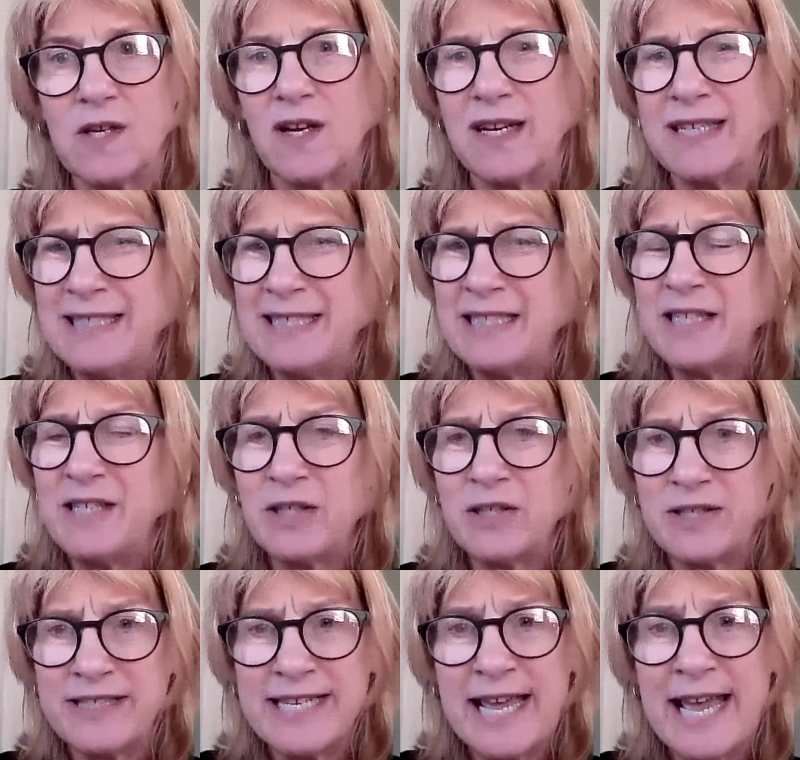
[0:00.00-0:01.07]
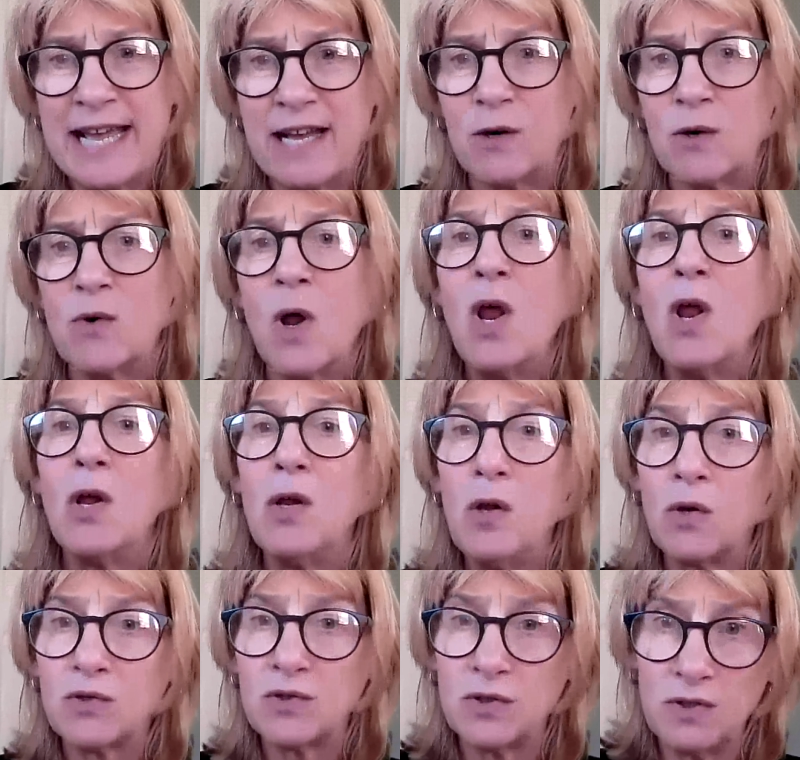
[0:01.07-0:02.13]
I didn't tell
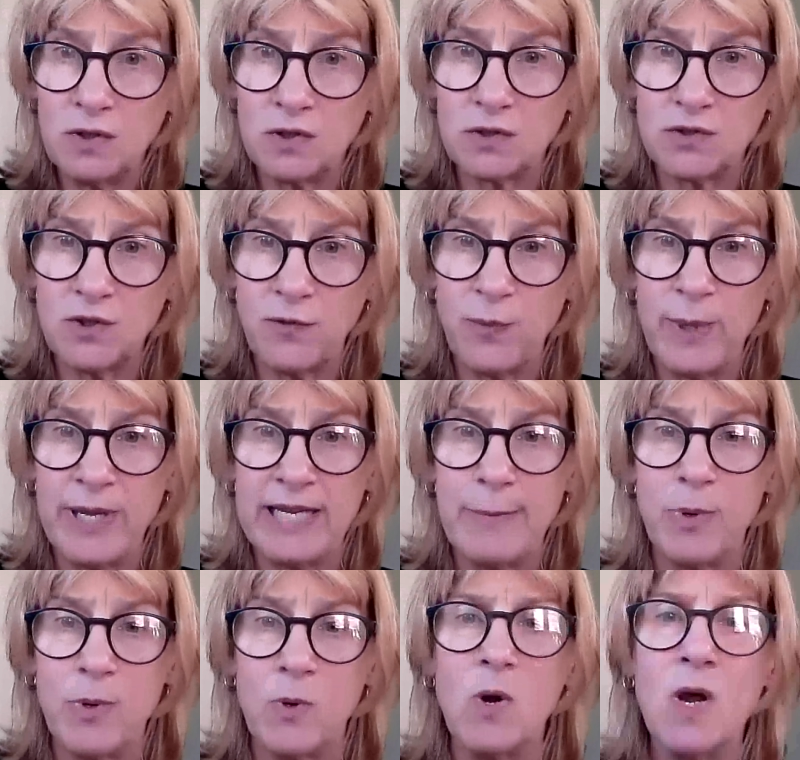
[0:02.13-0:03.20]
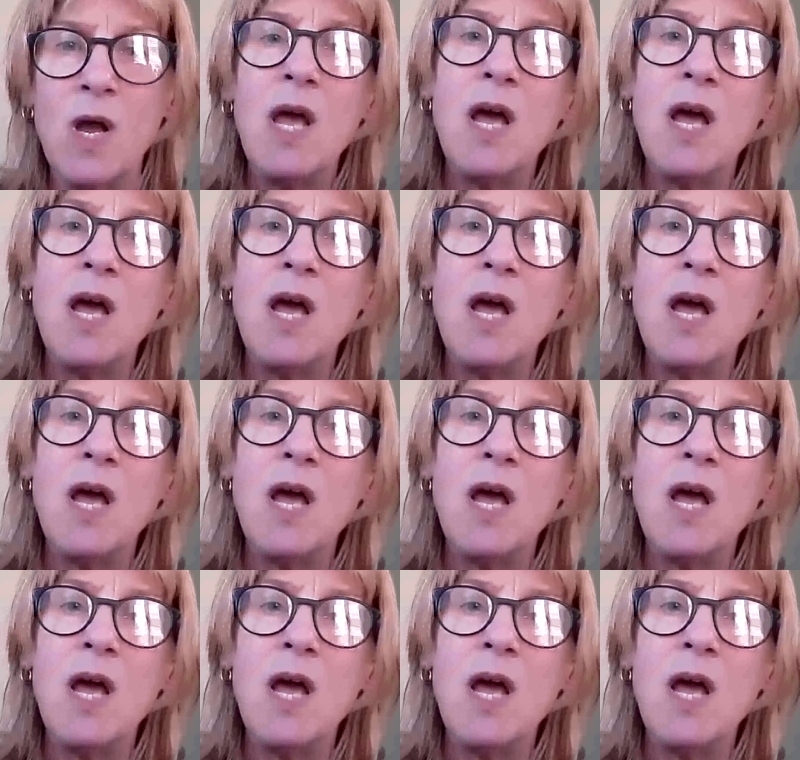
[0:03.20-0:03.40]
lots and lots of people.